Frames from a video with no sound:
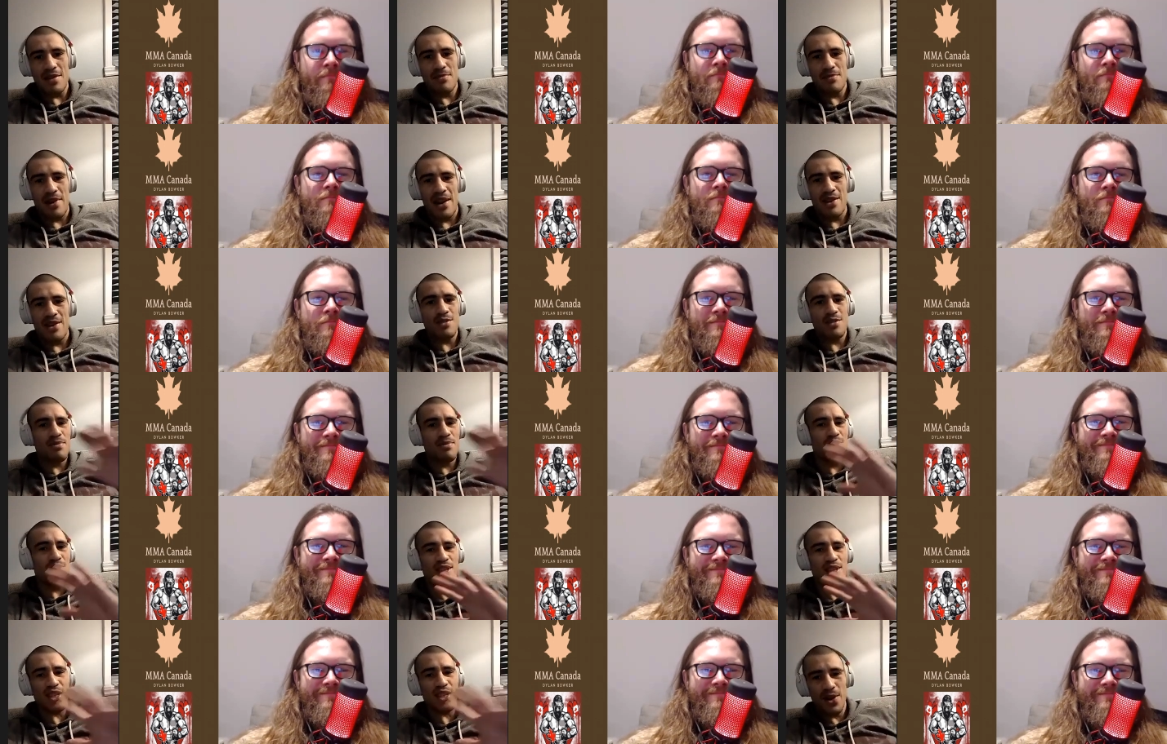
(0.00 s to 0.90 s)
Speaker 1: the sport. I've just
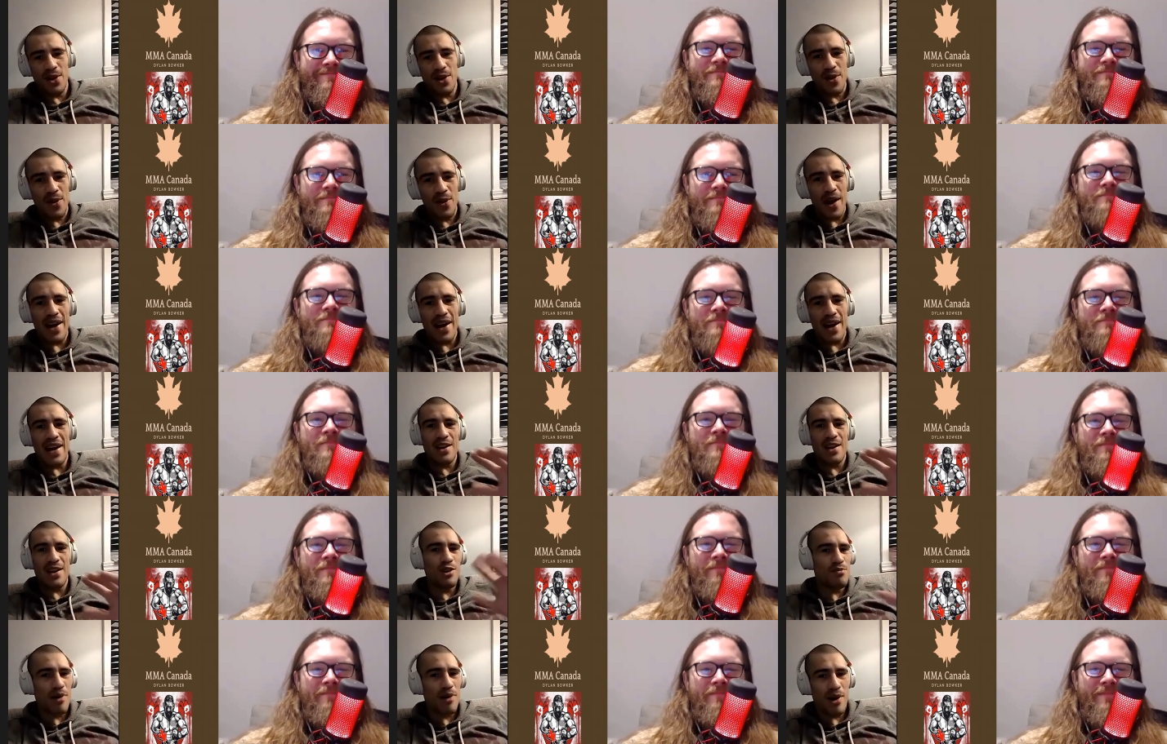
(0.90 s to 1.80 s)
been so quiet,
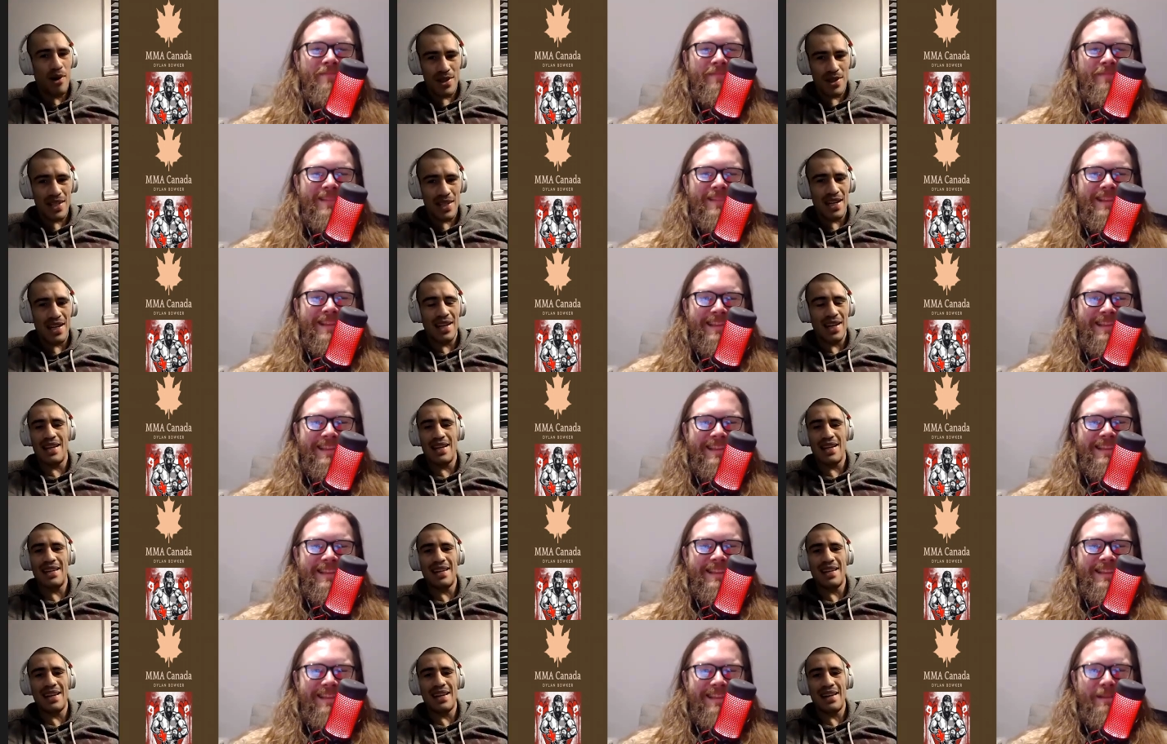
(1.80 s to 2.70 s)
not posting,
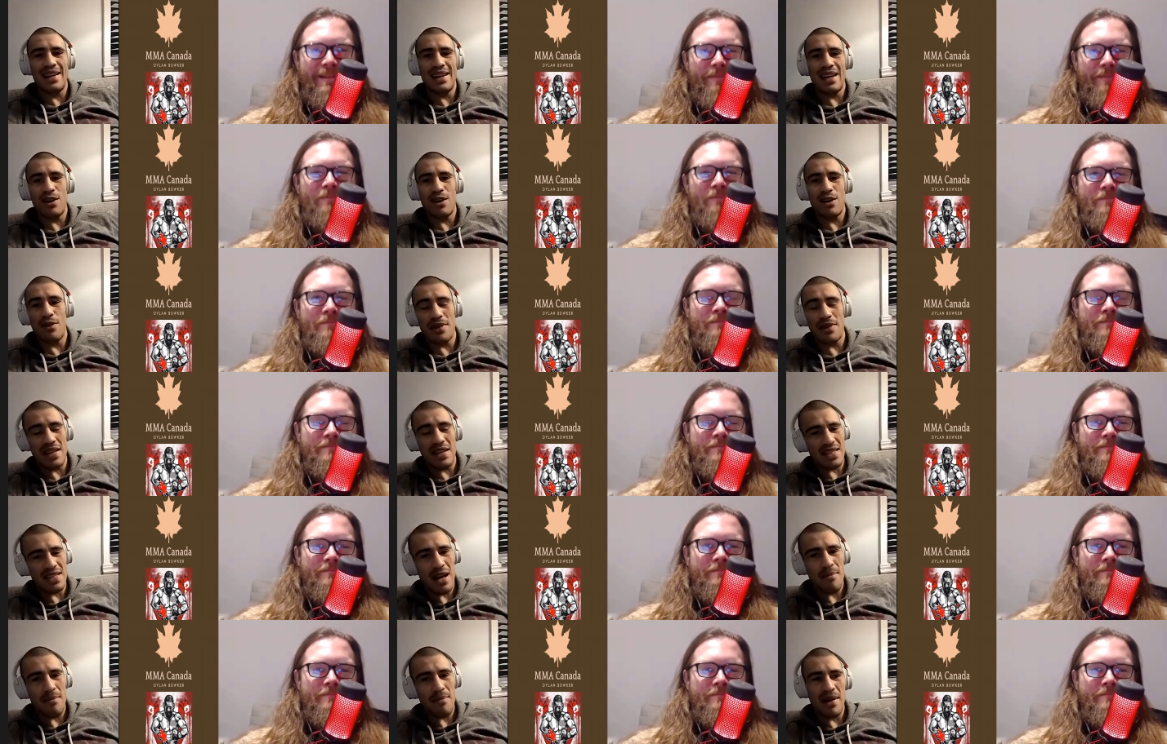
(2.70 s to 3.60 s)
and uh, a lot of things
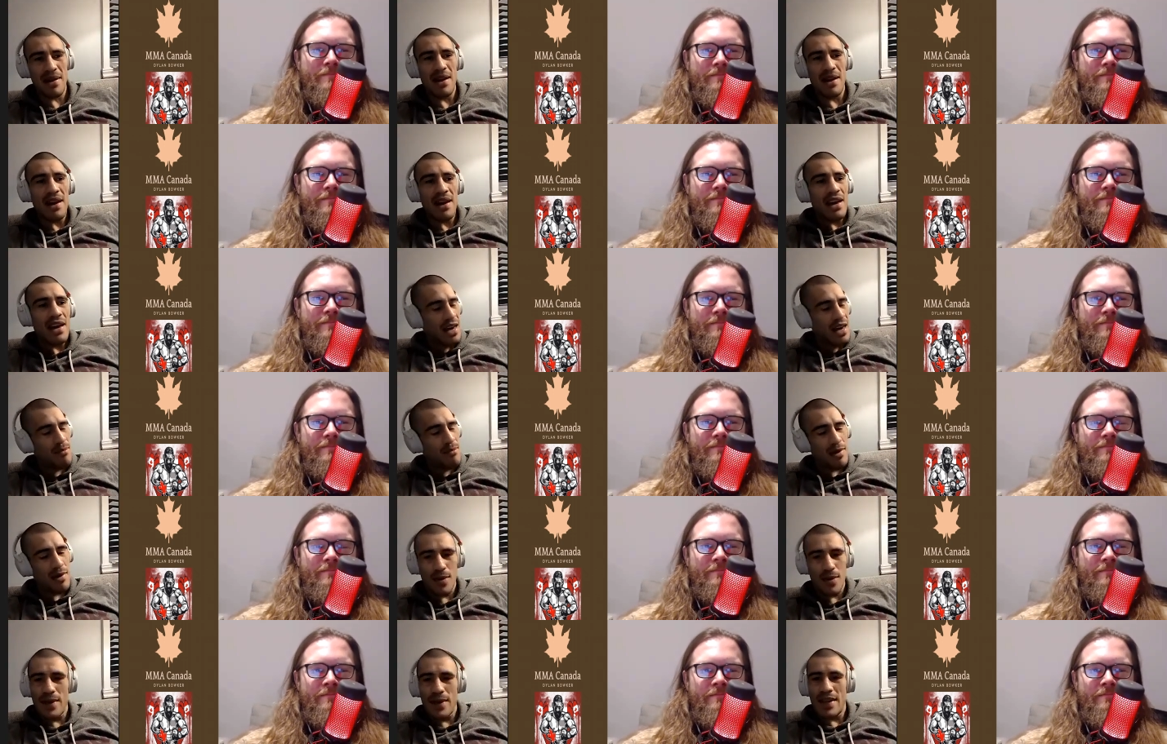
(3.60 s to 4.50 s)
happen in
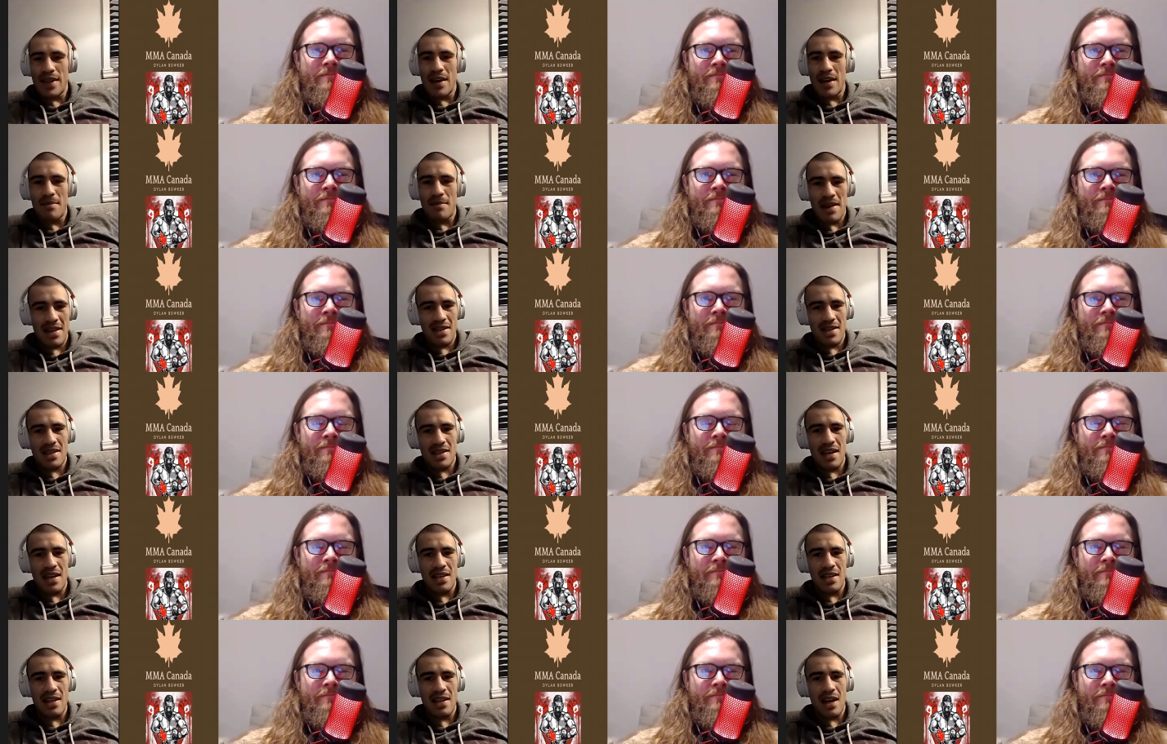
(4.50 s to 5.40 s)
between that. But at the
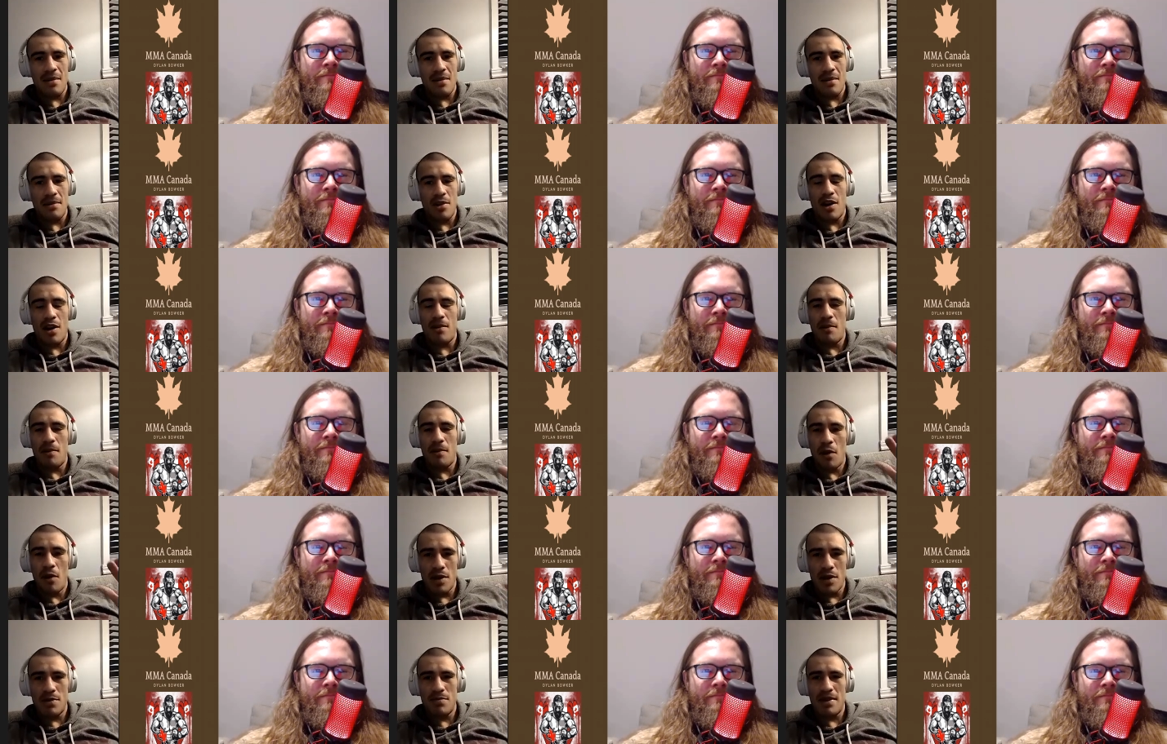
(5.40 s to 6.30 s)
same time, you know, I've
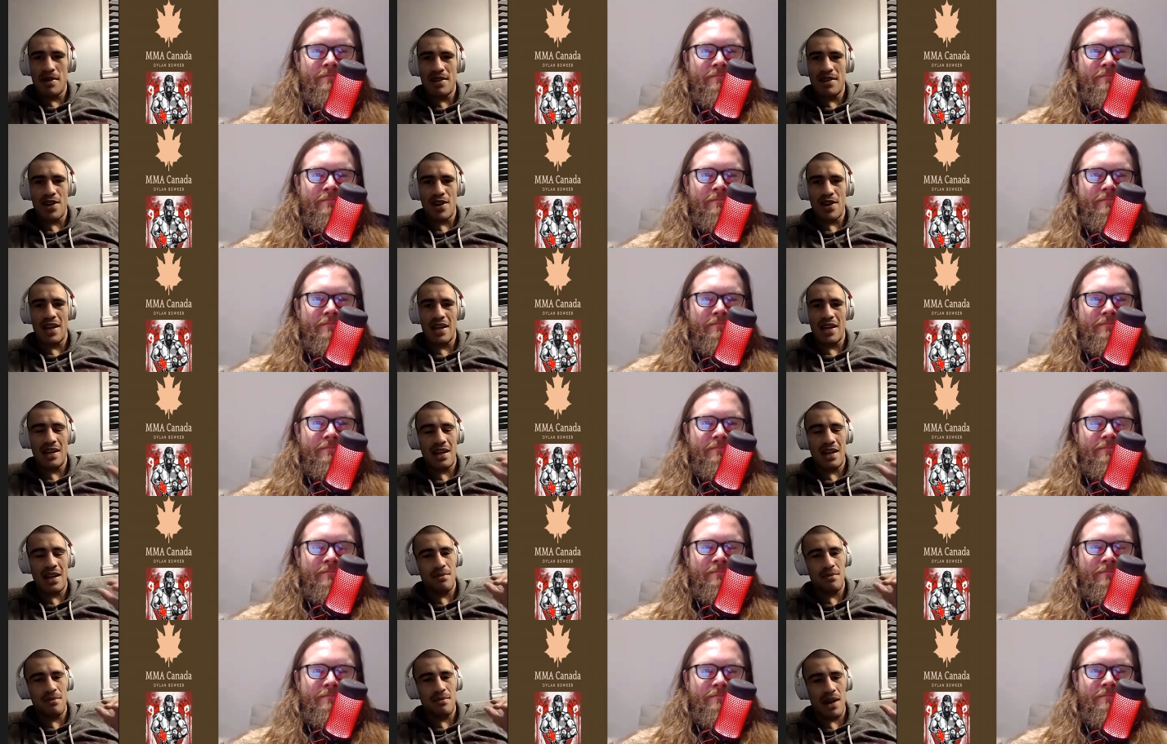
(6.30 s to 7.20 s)
always been training
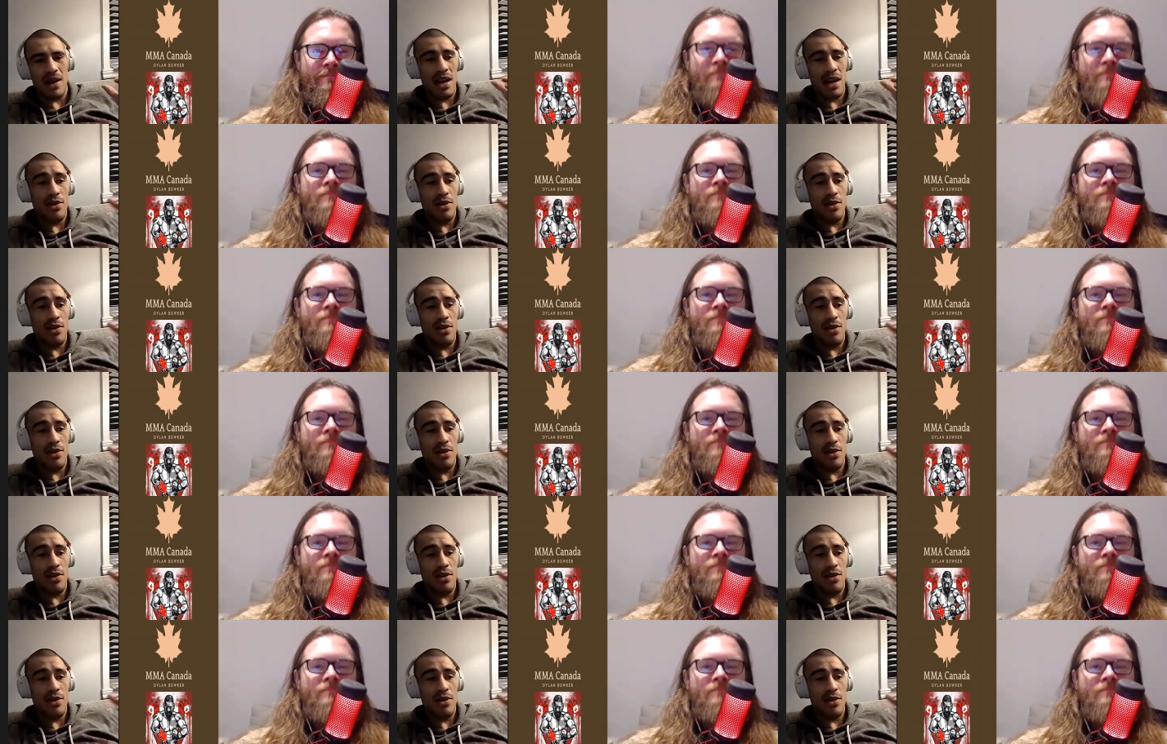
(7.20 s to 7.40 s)
and